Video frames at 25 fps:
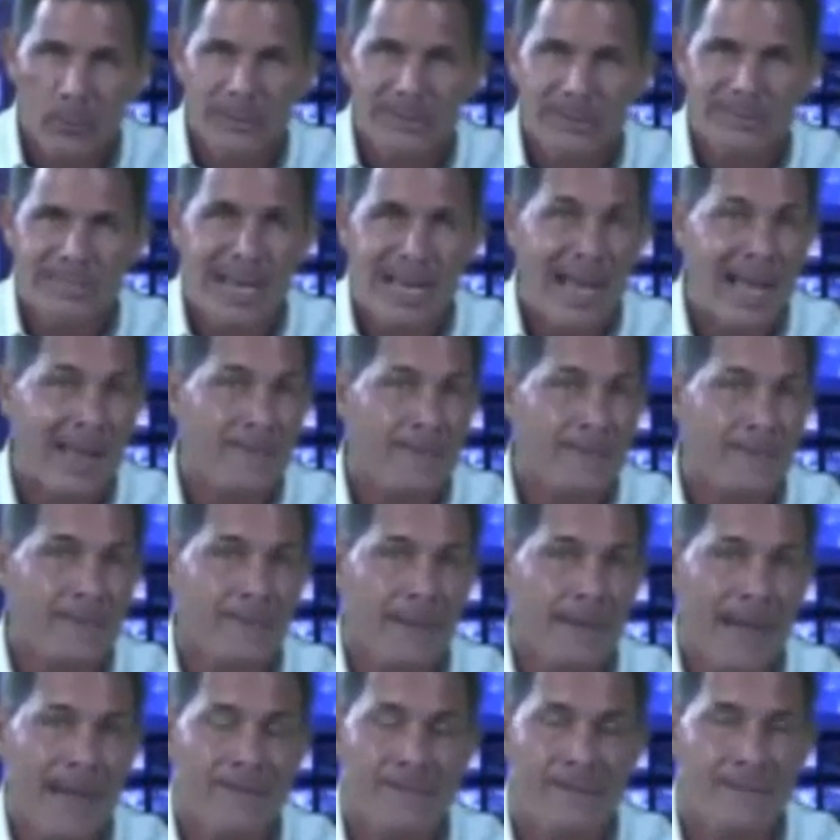which I,
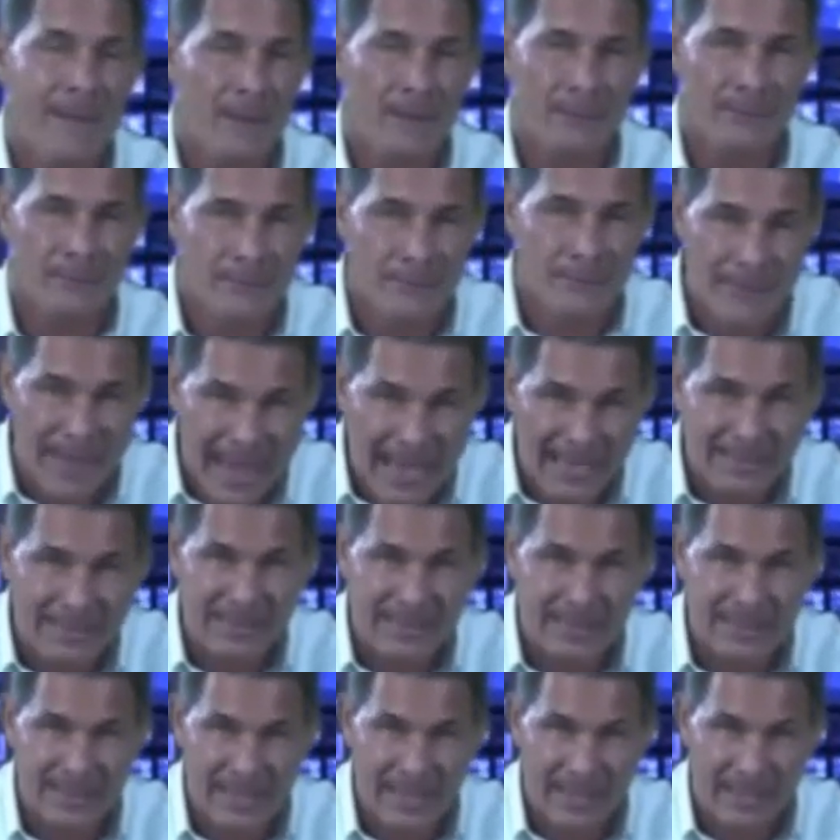I found
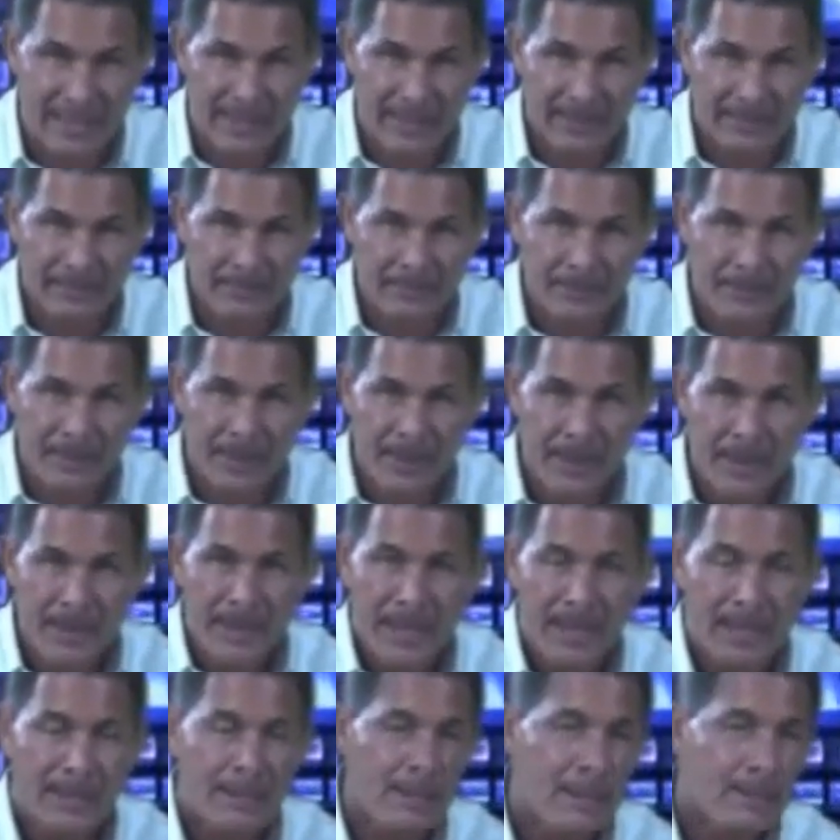fascinating.
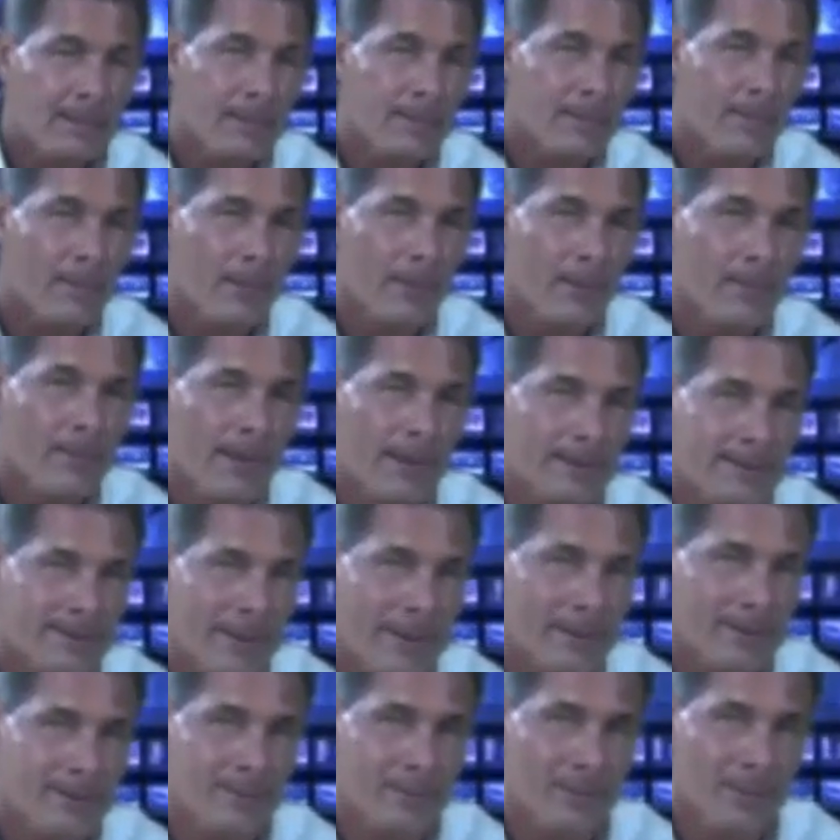A little bit more about
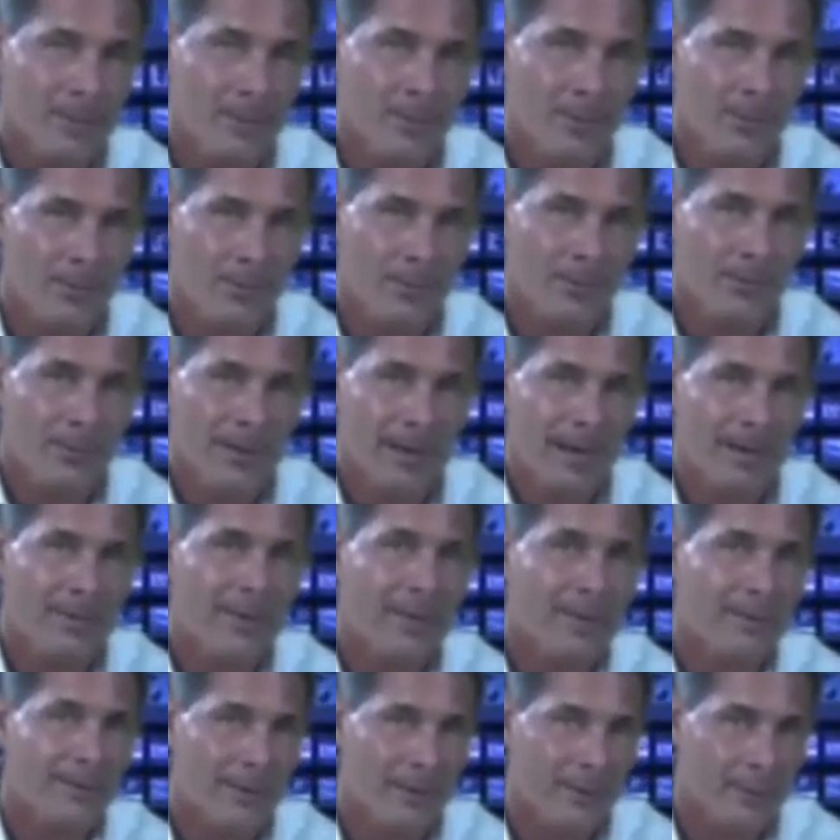Dr. McCord that I
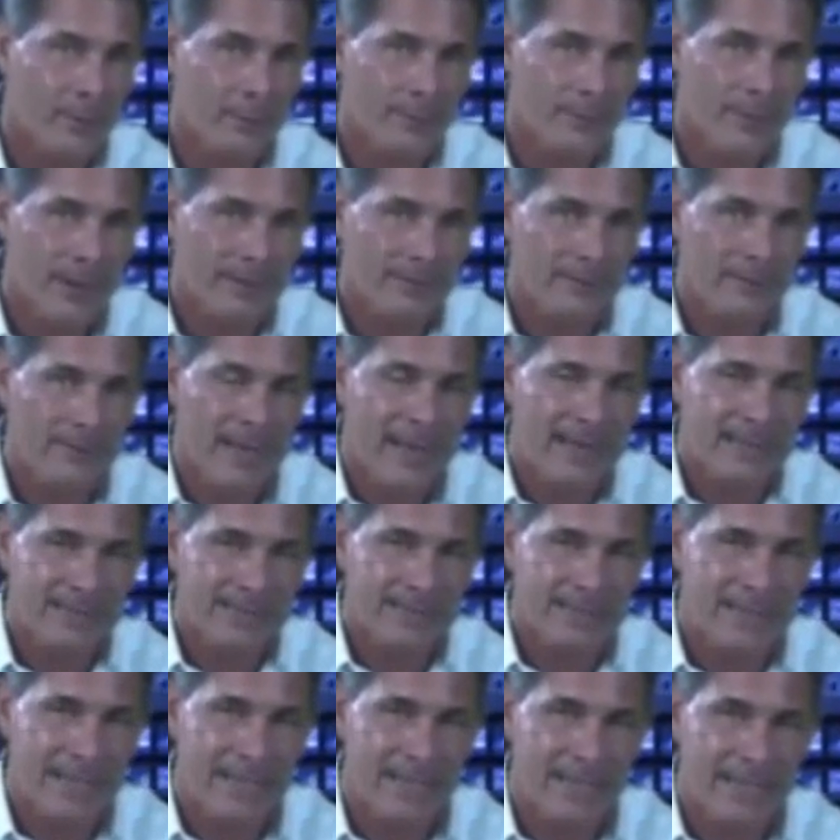think that you'll find
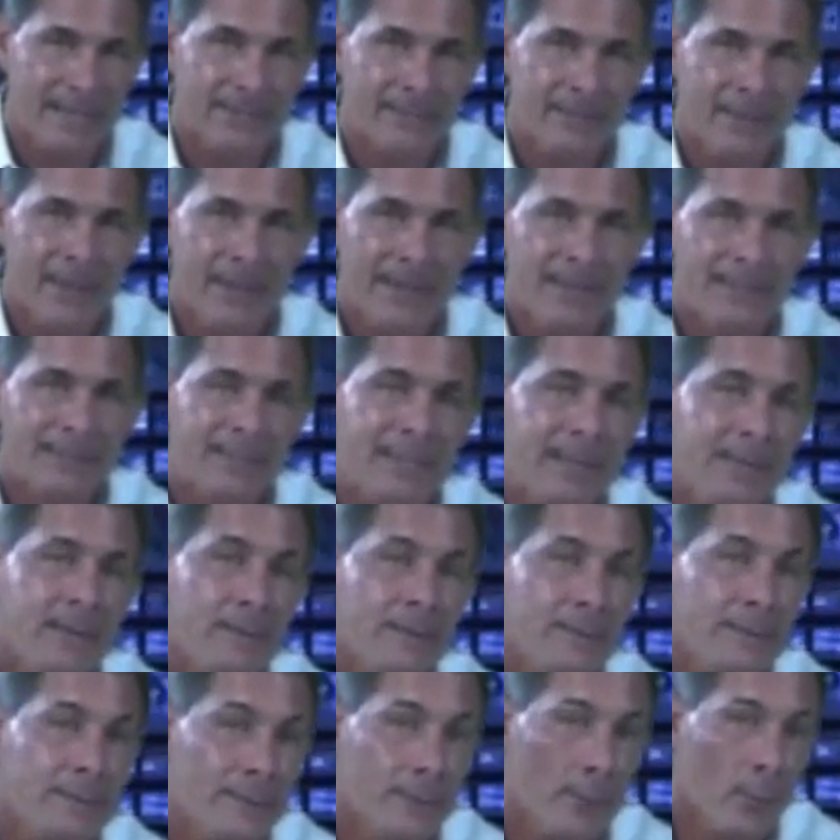fascinating is in
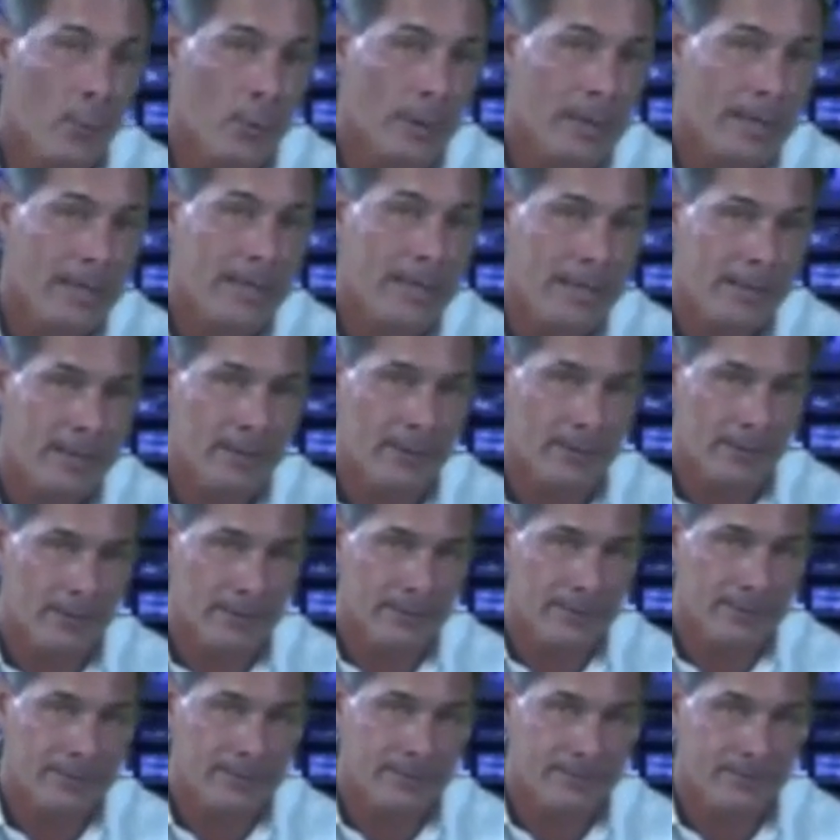the 40
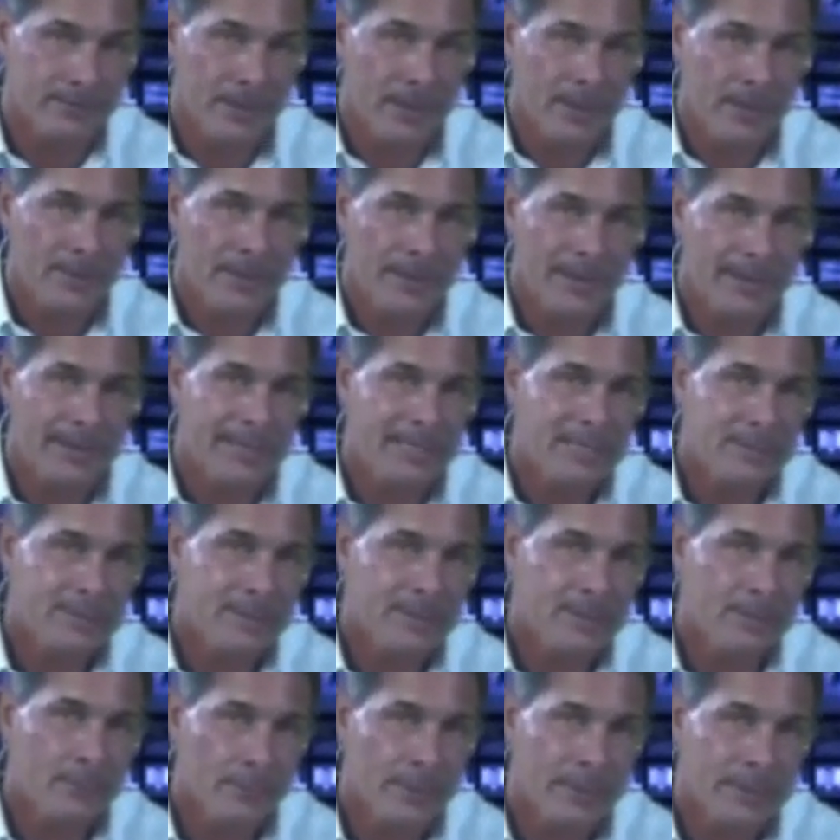years that he's
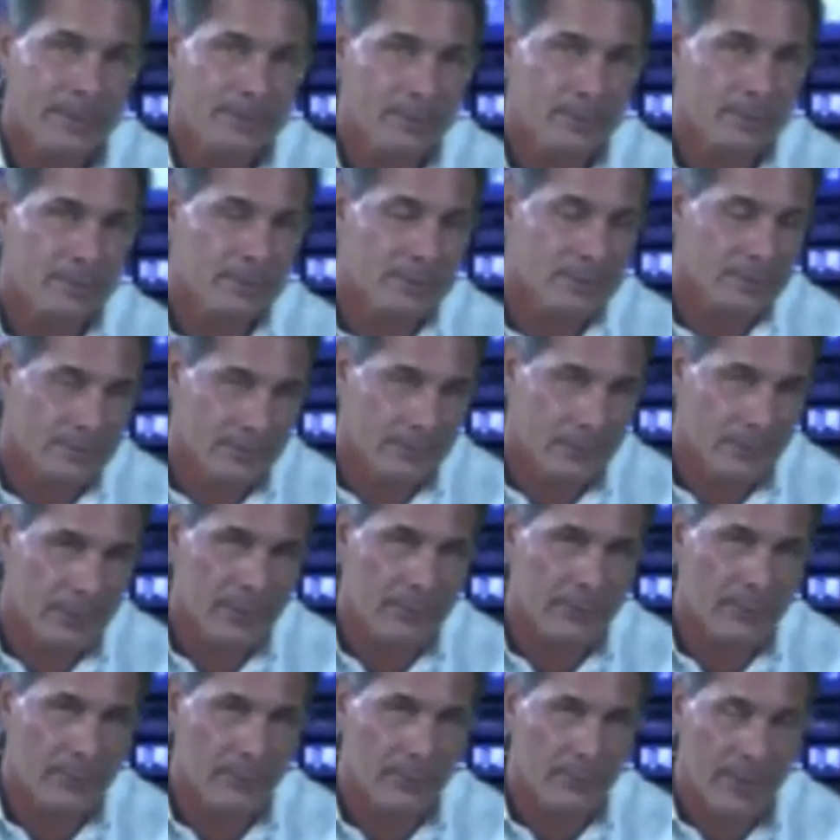been researching
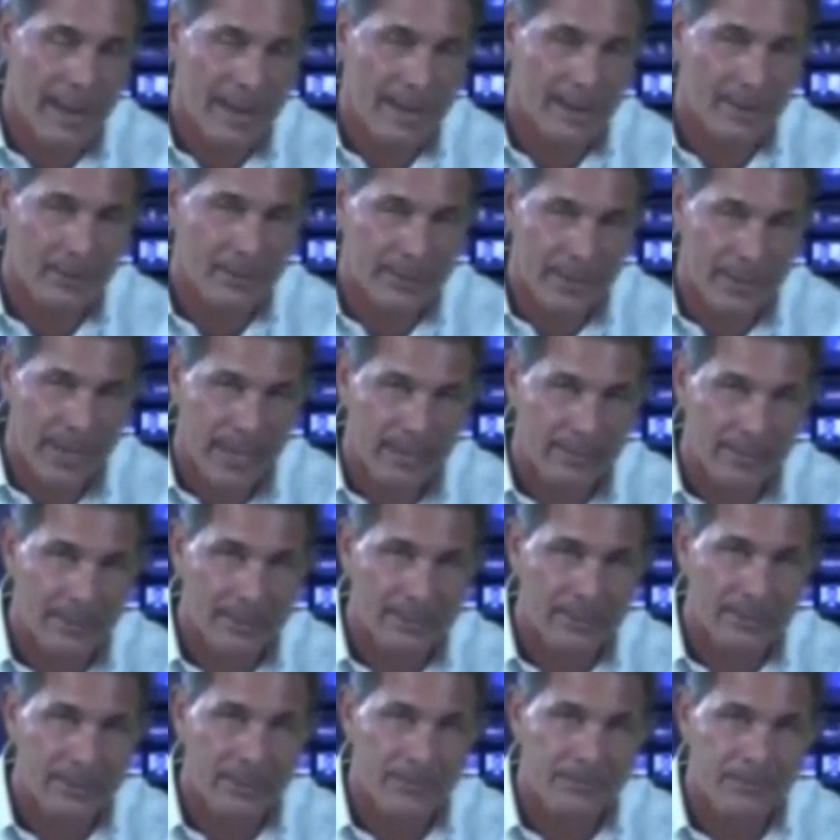free radical
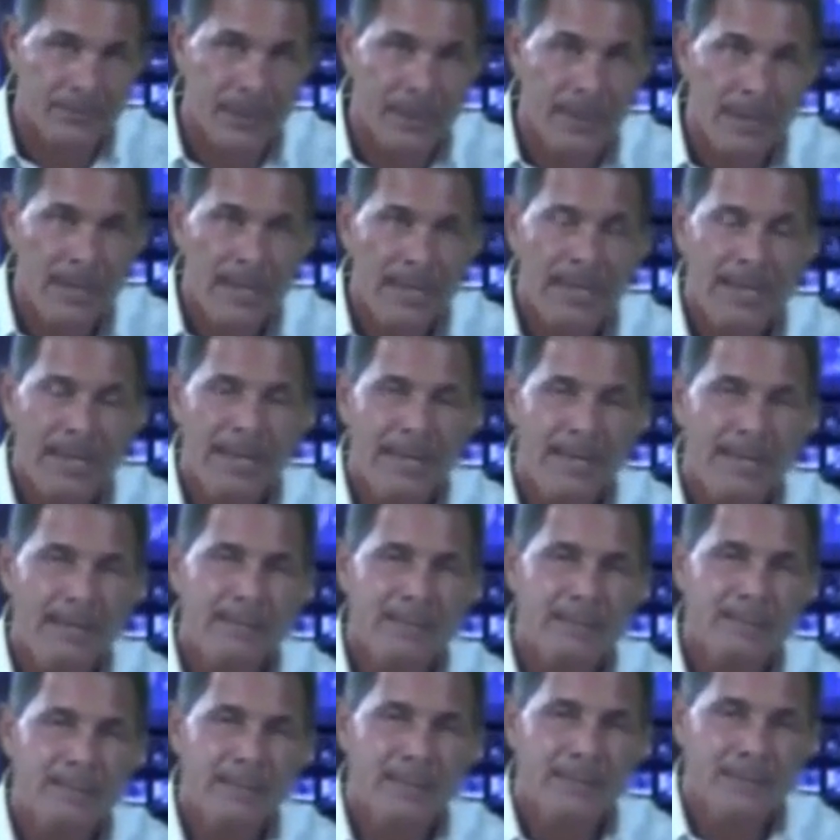damage, he
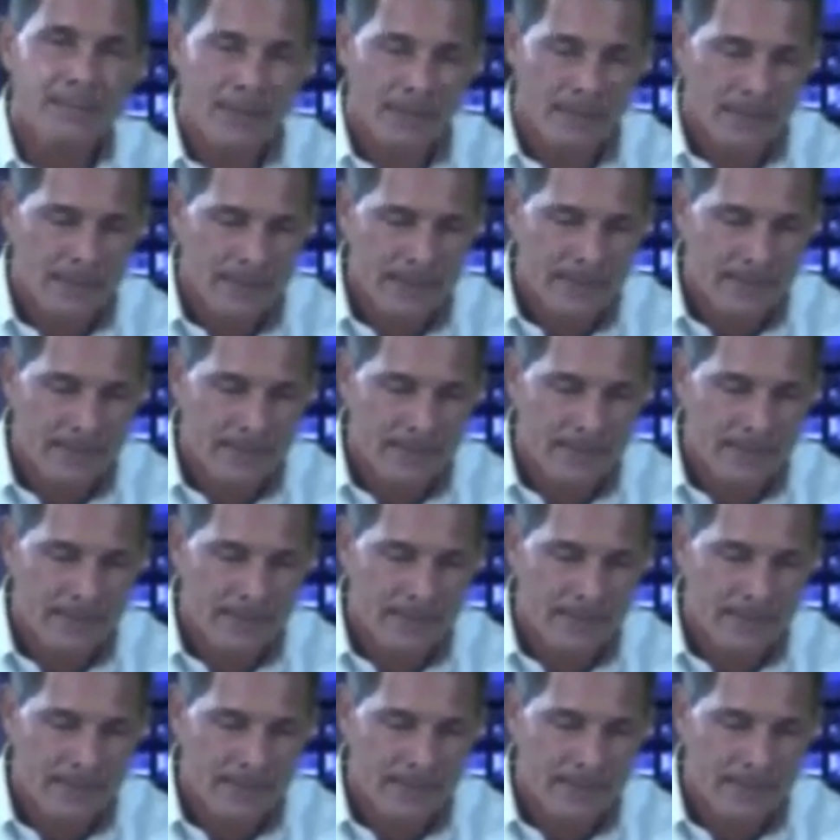has